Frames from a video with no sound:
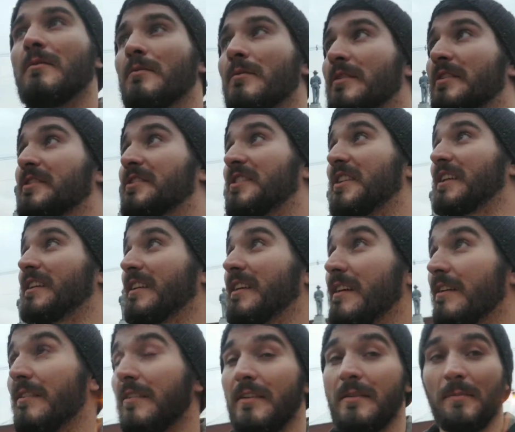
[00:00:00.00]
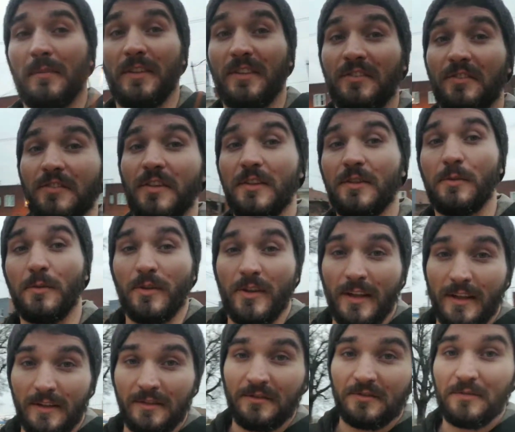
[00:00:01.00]
we're gonna check it out. This is our
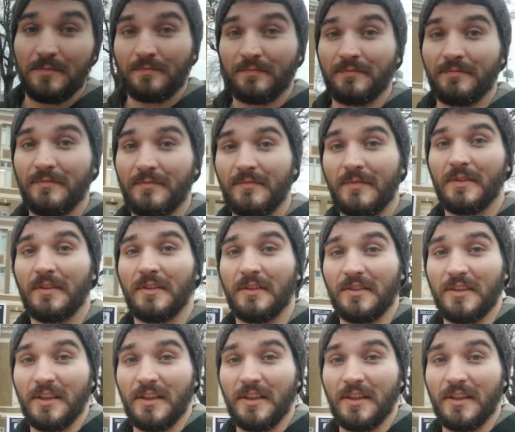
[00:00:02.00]
courthouse. And